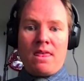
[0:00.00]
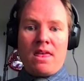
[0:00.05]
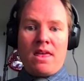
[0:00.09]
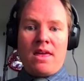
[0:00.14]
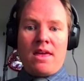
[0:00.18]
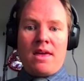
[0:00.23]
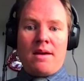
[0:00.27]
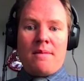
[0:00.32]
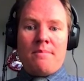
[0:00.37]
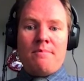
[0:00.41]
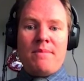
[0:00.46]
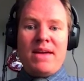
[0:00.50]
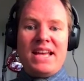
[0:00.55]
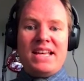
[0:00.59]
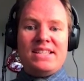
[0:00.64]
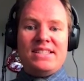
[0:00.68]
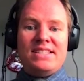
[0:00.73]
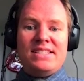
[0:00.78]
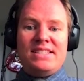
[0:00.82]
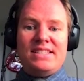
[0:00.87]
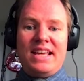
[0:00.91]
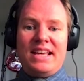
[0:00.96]
make
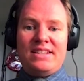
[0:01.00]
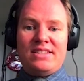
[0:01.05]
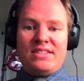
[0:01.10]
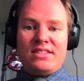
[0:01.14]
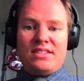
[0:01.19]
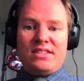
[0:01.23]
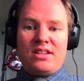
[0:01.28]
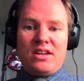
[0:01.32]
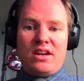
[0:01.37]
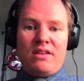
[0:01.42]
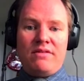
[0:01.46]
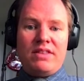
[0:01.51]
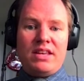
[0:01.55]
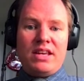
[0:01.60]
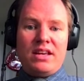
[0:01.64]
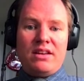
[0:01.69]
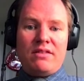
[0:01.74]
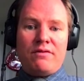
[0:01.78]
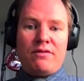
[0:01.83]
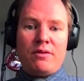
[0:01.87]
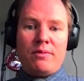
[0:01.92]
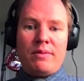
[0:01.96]
sense of the
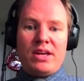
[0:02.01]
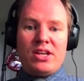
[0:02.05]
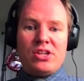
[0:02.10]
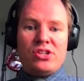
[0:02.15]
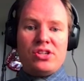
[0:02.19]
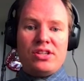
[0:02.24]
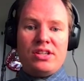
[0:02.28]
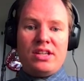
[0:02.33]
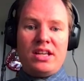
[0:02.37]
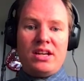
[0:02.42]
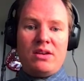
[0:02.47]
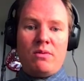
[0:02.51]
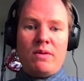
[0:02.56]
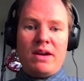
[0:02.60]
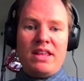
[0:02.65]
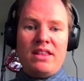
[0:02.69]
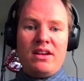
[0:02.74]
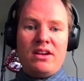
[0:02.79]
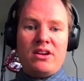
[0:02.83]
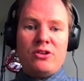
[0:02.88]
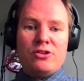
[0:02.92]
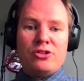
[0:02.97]
information in a way that
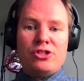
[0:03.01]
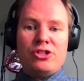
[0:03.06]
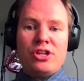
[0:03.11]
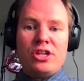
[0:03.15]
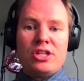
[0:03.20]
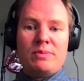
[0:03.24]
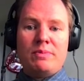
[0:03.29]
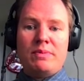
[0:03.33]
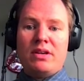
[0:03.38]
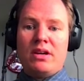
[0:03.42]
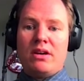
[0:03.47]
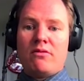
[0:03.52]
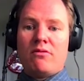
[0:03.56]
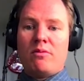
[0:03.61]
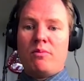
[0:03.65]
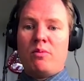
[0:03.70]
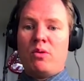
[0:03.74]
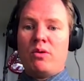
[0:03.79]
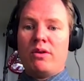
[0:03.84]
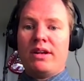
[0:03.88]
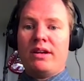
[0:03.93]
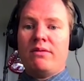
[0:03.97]
goes just beyond
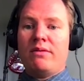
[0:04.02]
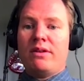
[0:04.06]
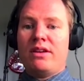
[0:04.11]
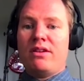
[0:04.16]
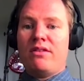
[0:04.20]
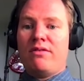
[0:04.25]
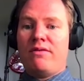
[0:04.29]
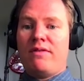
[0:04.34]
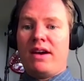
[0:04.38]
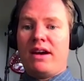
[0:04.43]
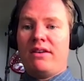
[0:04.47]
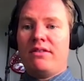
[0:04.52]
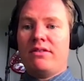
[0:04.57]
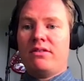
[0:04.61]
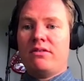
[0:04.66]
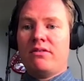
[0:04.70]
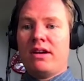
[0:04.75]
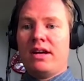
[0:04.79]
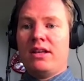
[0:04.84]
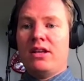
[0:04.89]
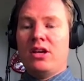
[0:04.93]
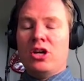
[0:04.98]
reporting what you found,
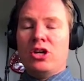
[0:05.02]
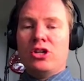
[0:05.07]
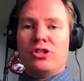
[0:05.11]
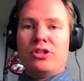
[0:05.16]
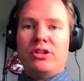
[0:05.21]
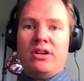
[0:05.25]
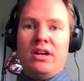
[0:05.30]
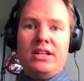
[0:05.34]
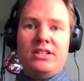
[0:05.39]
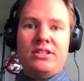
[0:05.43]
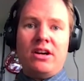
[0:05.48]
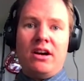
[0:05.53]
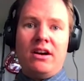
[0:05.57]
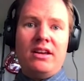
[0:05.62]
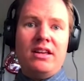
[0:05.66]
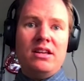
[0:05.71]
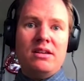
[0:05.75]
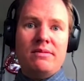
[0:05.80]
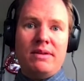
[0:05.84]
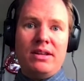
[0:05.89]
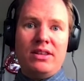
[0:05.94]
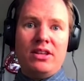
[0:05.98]
right? So you're not talking
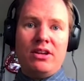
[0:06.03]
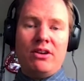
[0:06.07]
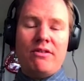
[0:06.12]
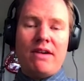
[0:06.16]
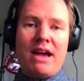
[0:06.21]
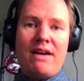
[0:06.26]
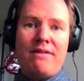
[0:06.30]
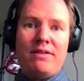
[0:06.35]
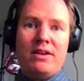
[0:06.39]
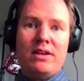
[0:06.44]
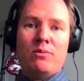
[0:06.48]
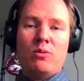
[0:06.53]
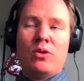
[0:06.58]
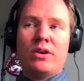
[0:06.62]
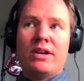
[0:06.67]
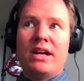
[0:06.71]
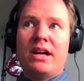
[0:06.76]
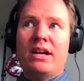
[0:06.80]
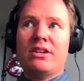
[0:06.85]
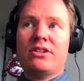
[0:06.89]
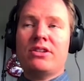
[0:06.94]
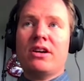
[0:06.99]
about the graph anymore. Now
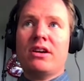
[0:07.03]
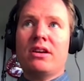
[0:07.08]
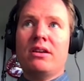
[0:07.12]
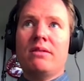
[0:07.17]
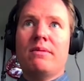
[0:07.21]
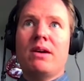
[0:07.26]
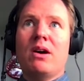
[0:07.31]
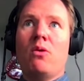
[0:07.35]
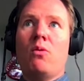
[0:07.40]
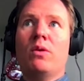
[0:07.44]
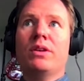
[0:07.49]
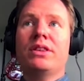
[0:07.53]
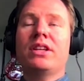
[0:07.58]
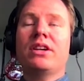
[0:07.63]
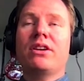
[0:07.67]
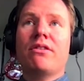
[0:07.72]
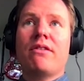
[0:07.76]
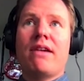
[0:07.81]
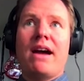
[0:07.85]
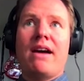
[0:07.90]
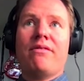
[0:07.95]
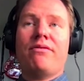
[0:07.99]
you're talking about what the
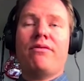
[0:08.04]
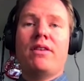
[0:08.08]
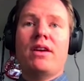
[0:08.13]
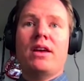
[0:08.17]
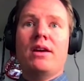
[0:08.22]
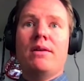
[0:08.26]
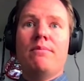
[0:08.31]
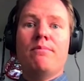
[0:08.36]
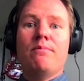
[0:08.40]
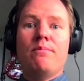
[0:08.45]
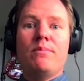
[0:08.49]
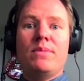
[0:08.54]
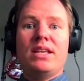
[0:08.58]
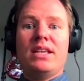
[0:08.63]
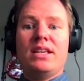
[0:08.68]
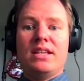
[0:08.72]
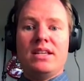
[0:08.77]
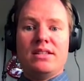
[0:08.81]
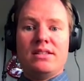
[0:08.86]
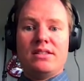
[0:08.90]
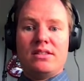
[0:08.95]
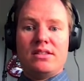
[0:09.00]
graph
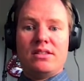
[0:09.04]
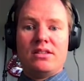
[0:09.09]
means,